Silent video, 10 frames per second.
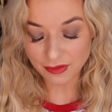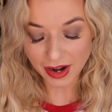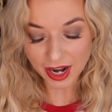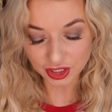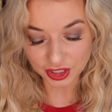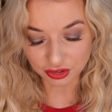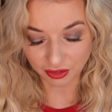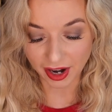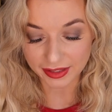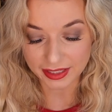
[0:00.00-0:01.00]
I've actually
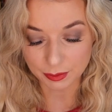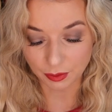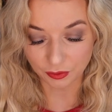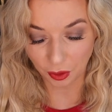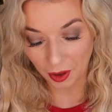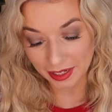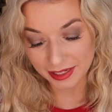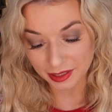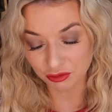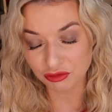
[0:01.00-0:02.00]
tried this before, and
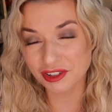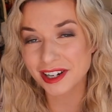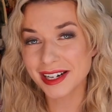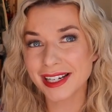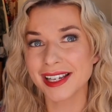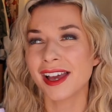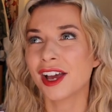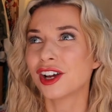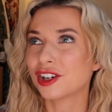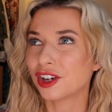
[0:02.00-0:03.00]
it's a really
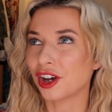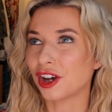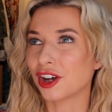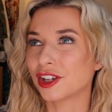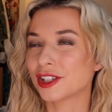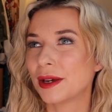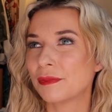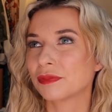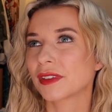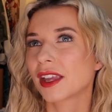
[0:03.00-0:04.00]
good,
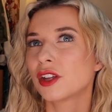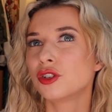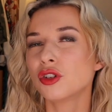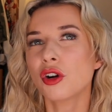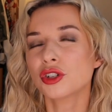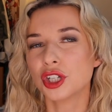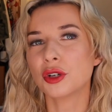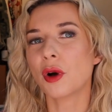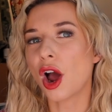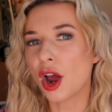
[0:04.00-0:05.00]
not
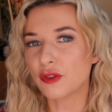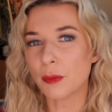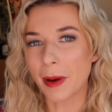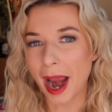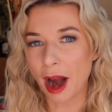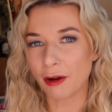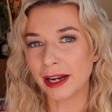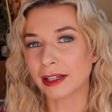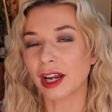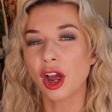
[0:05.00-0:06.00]
too
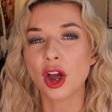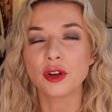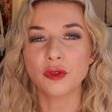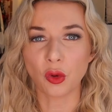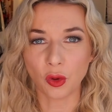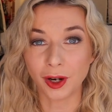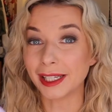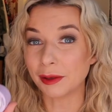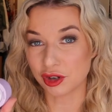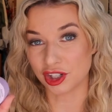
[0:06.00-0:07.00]
overpowering, like over
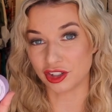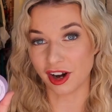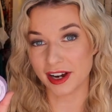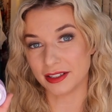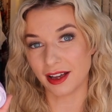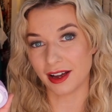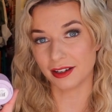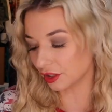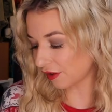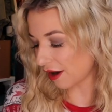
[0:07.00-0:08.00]
oily moisturizer.
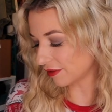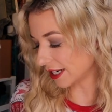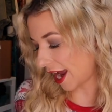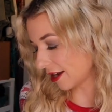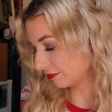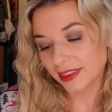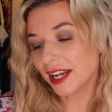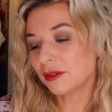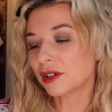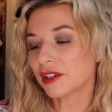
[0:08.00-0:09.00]
Good for every day.
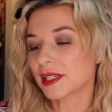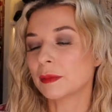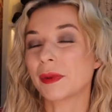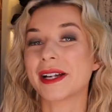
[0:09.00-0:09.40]
Then we've got something